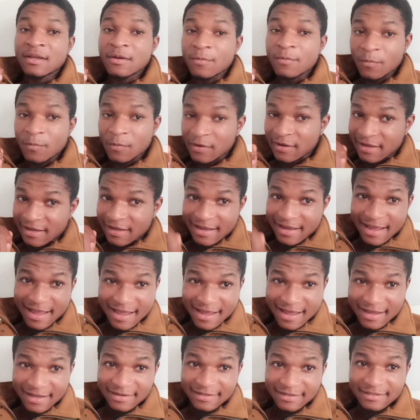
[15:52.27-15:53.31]
what I
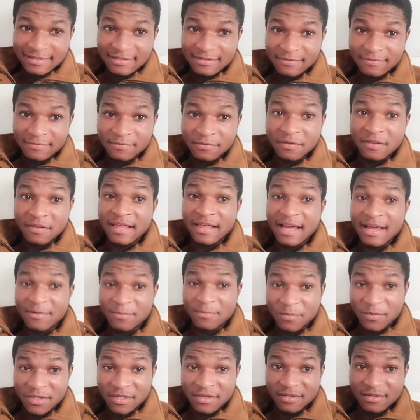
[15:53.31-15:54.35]
had for
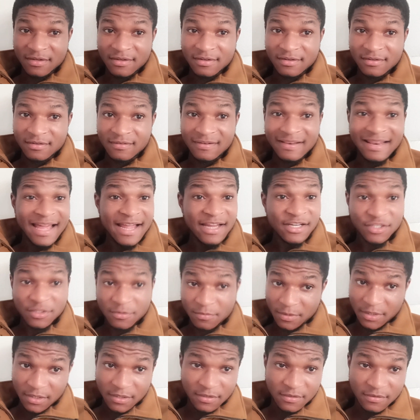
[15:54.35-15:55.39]
that week,
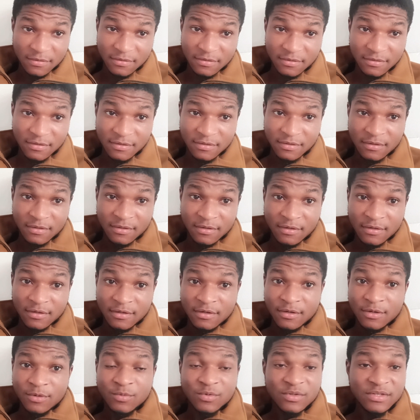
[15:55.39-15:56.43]
last week,
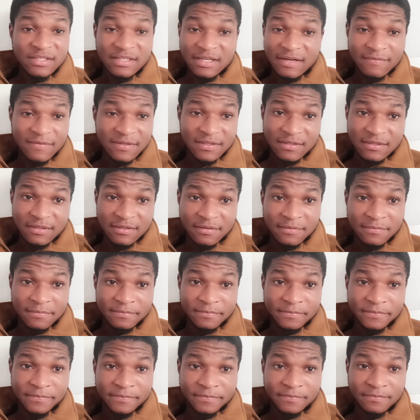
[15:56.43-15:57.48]
was 70.
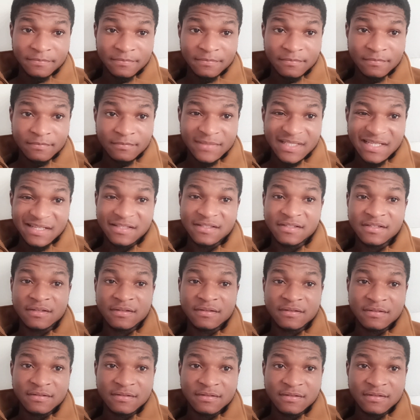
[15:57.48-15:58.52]

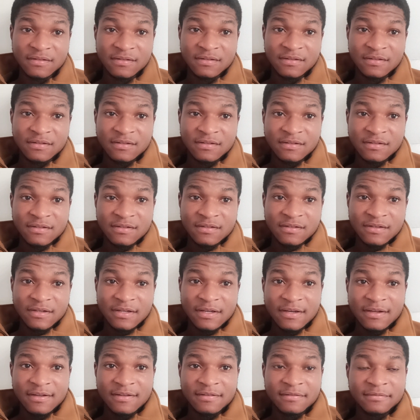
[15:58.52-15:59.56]
Easy.
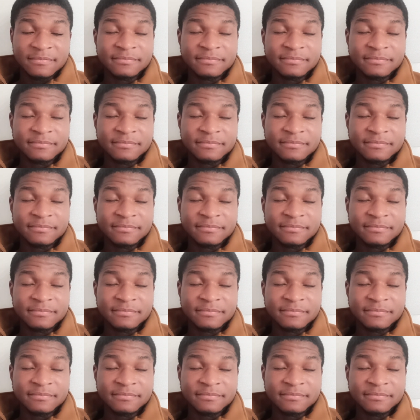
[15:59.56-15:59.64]
Okay?